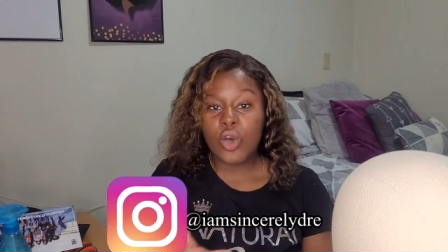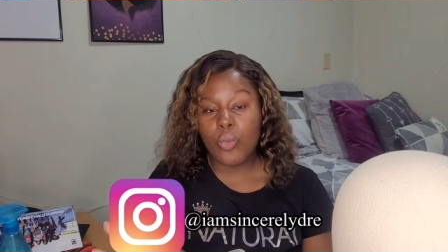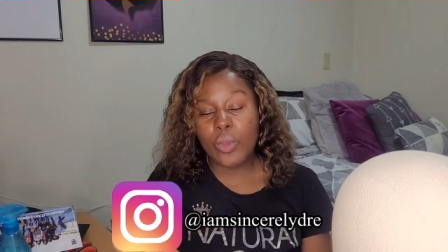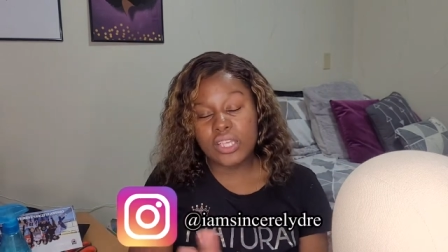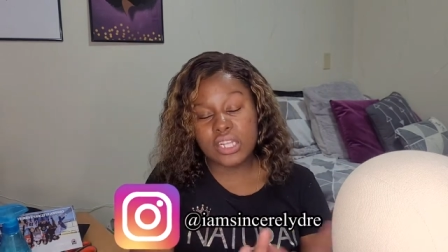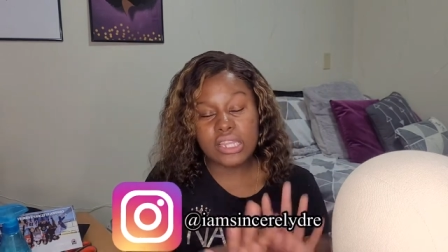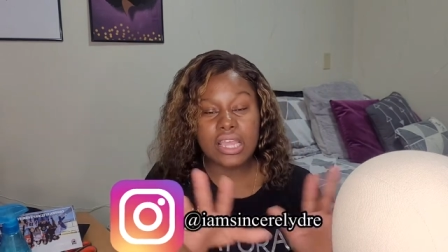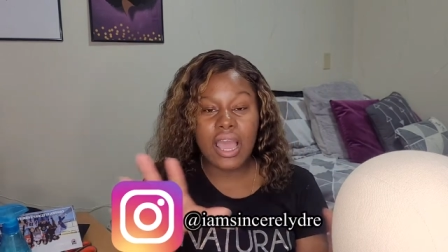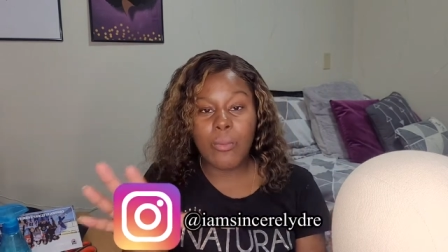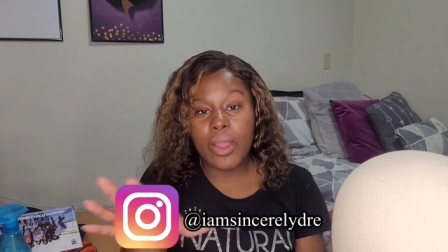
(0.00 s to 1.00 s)
wigs or
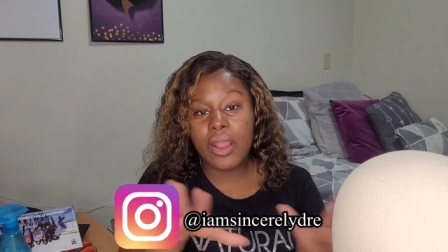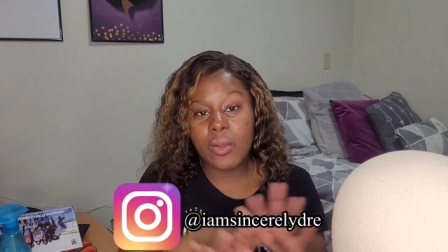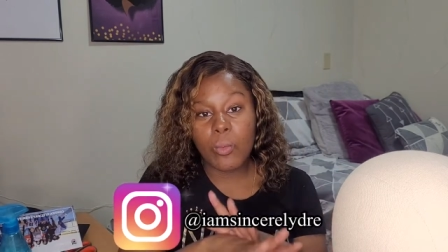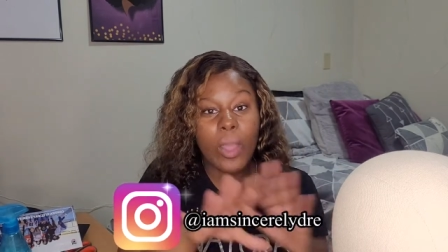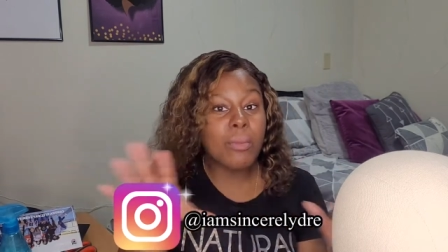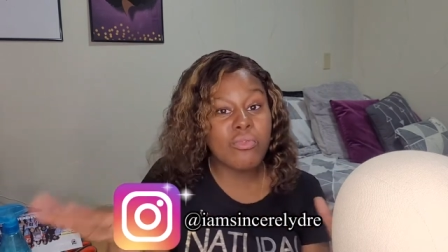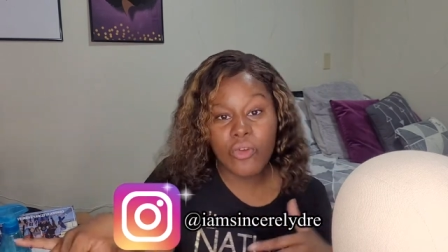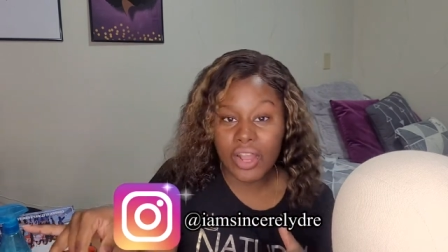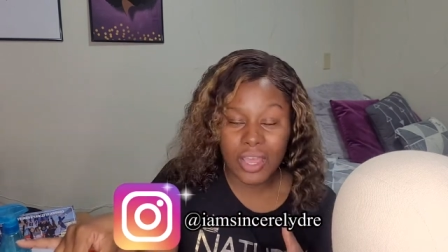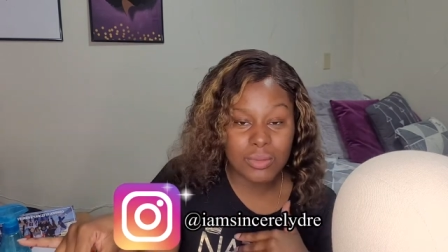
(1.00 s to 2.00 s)
anything I wear way before
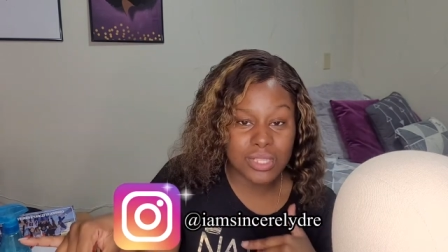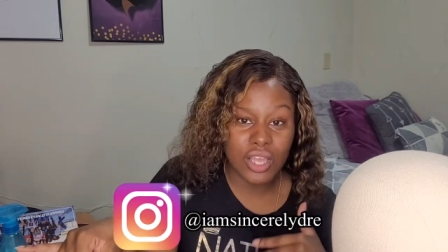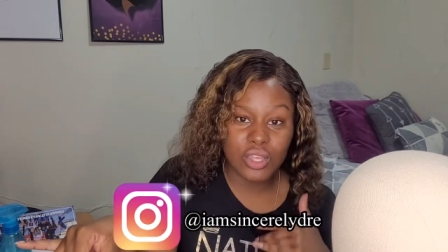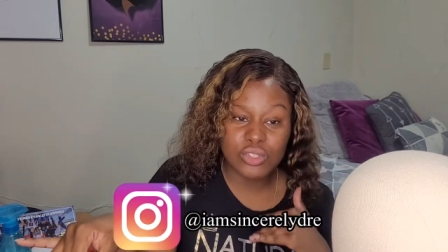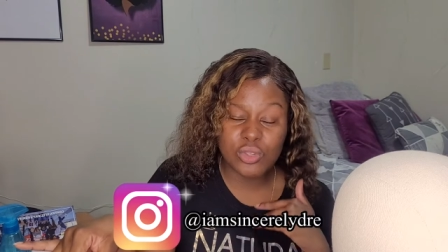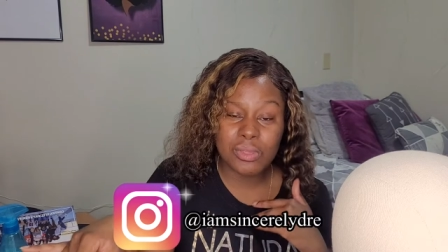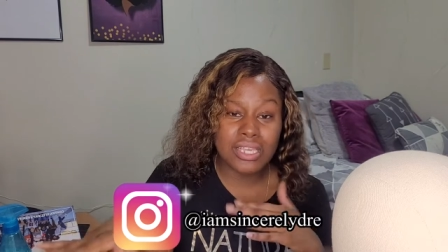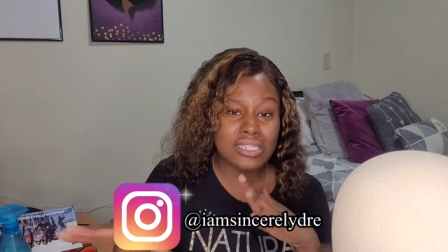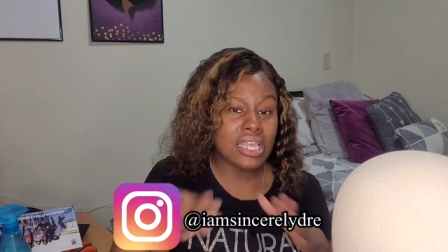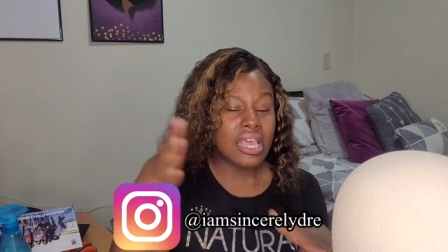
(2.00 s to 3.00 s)
it comes on YouTube,
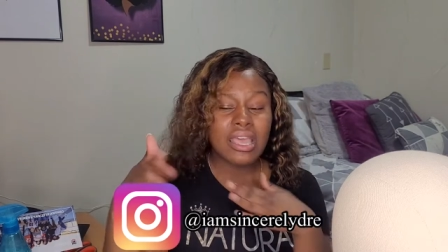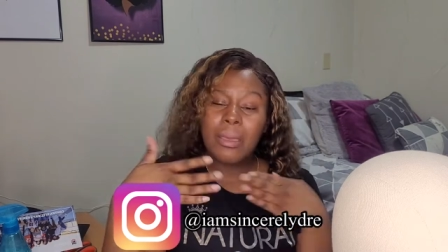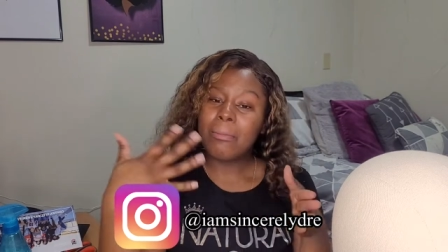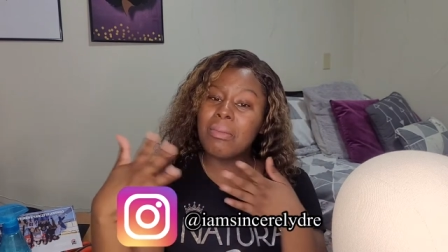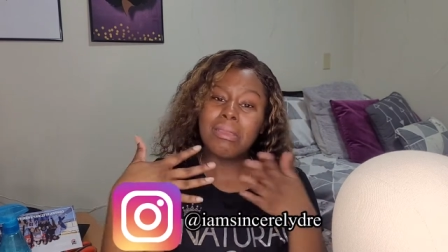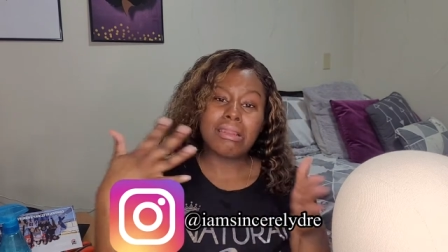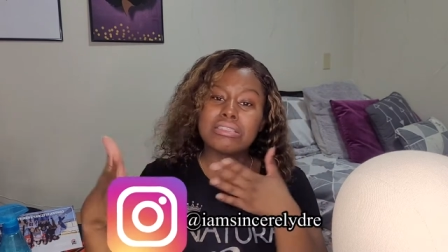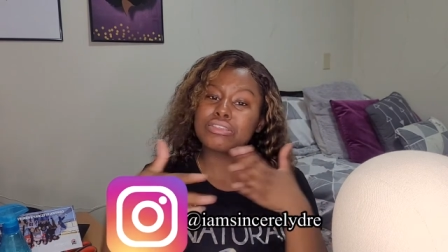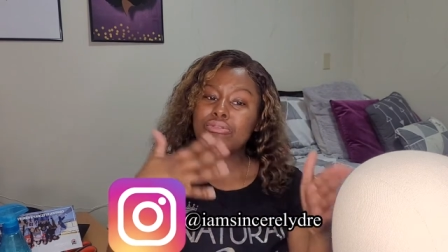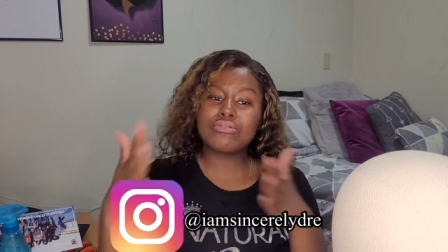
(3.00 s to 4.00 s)
because me being in
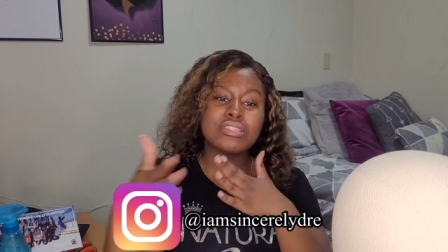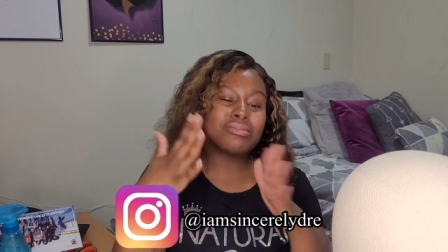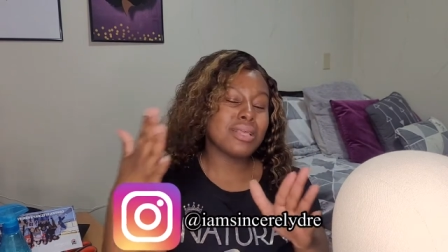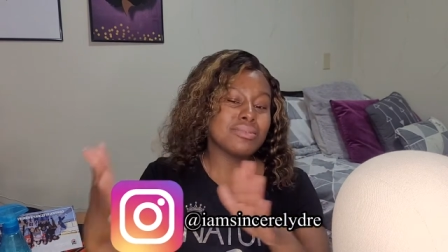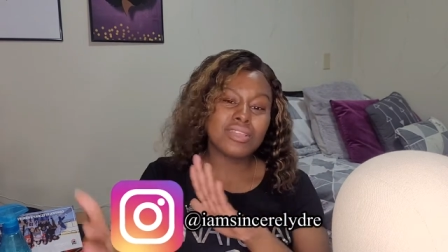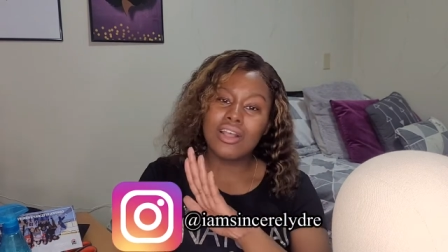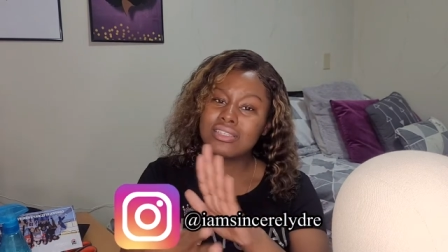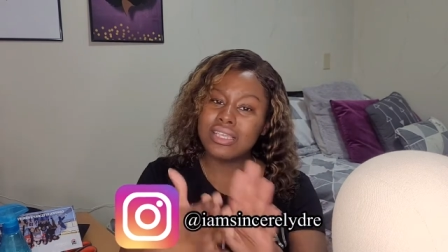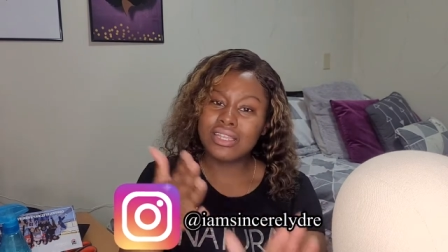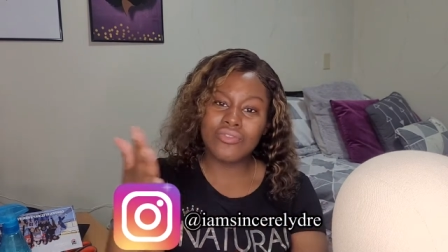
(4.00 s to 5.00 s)
school, sometimes it's hard to
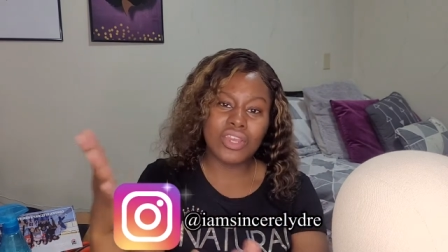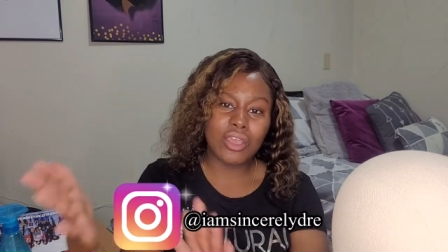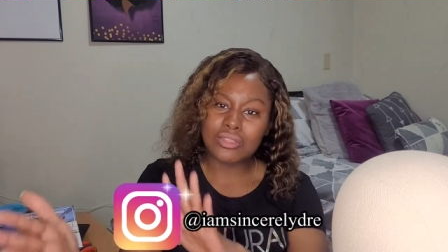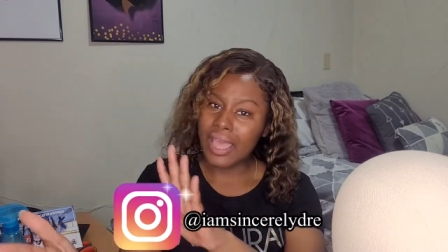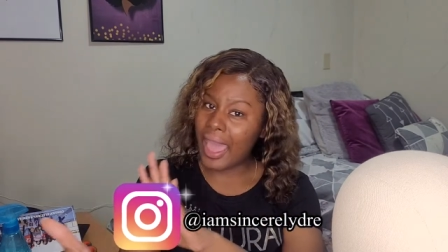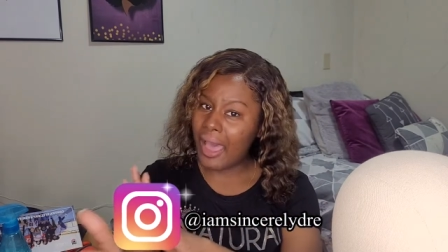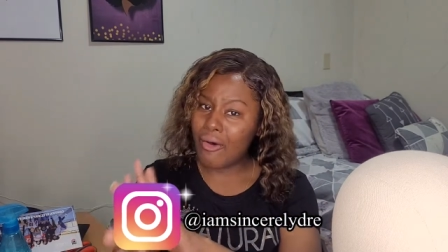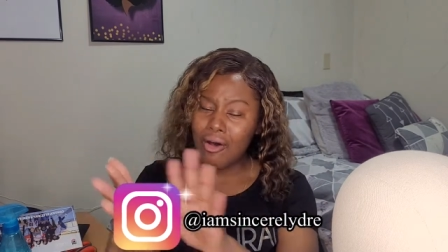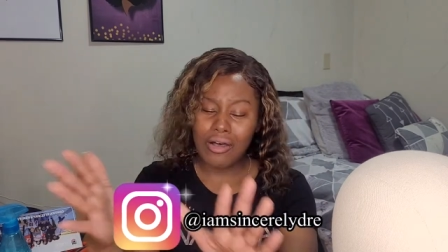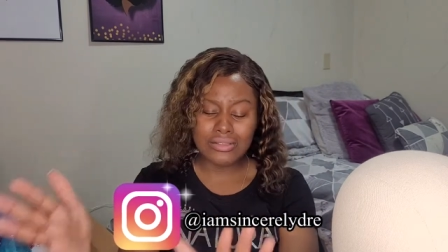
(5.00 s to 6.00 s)
get the videos
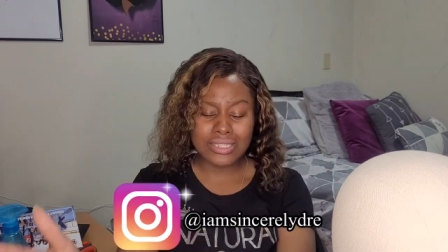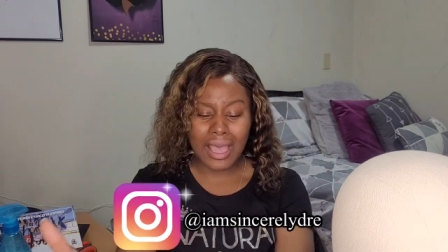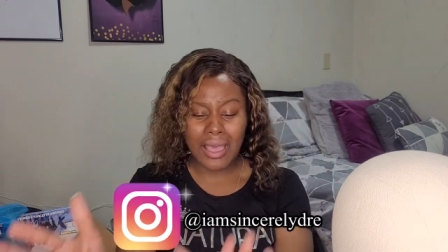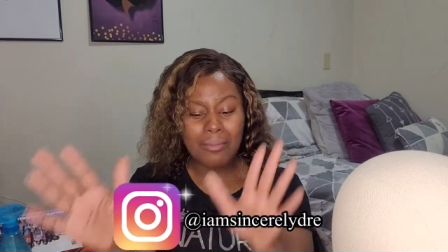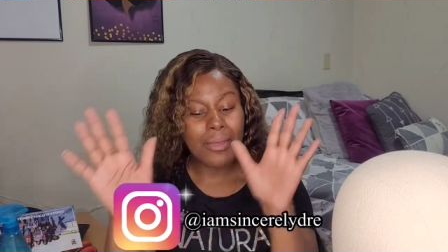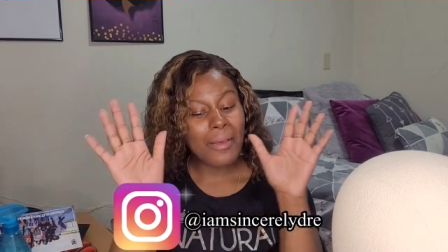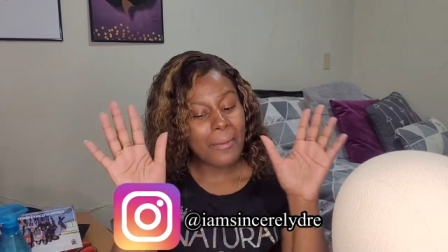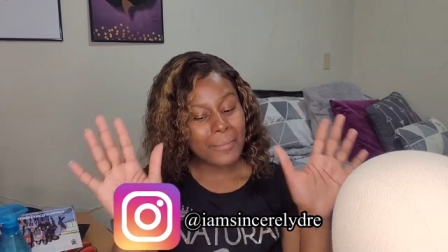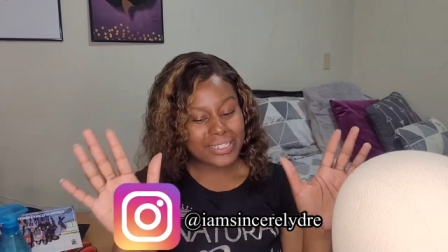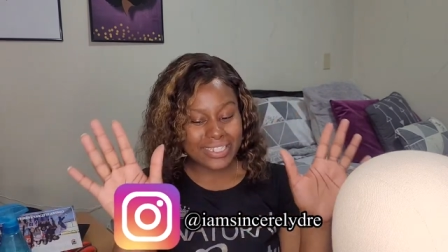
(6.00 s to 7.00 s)
out on time.
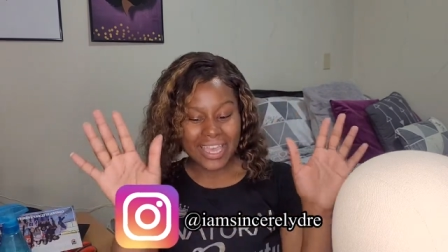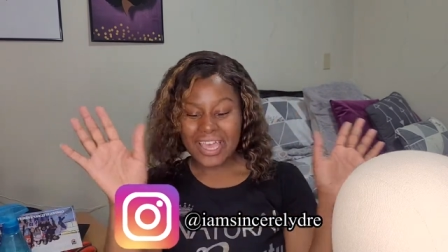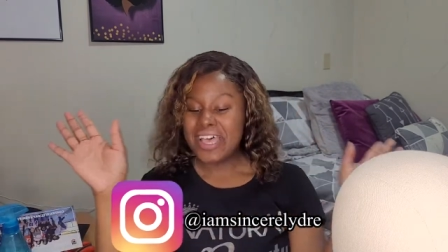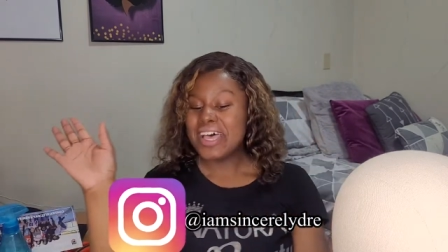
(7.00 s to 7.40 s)
But yeah.